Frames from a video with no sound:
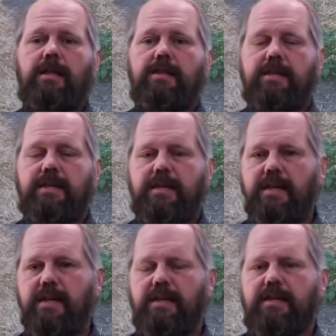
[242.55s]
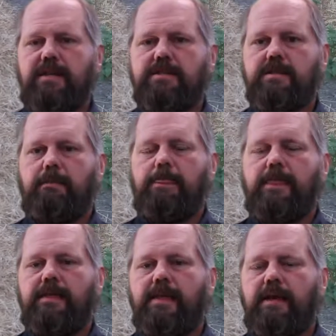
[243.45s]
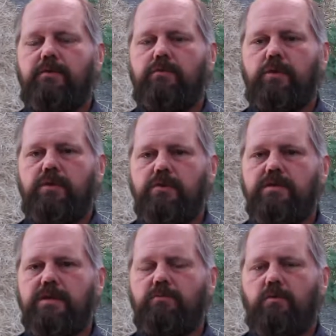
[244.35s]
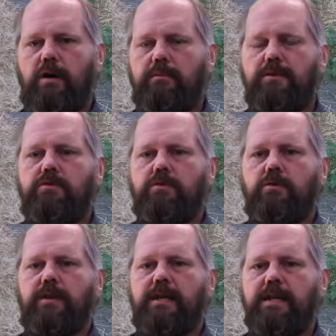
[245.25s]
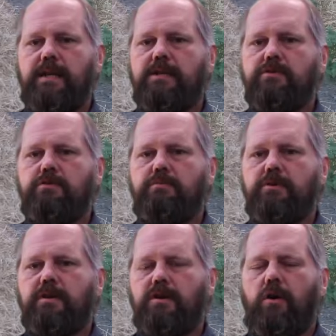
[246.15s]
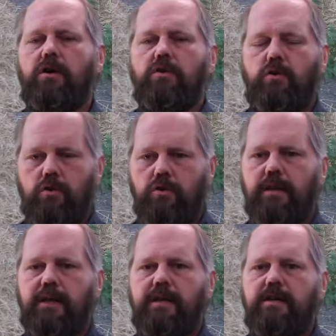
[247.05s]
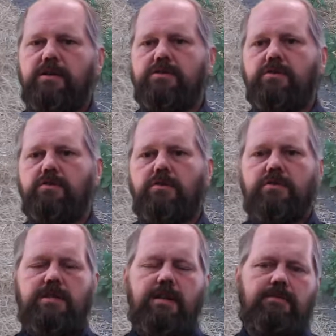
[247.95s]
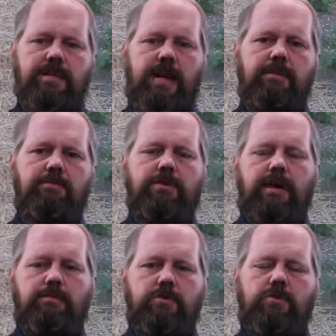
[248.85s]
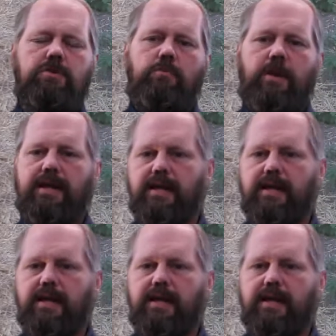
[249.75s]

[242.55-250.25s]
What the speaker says: The key is that if we're using raw manure, we need to put it on early so that there's enough time for that manure to break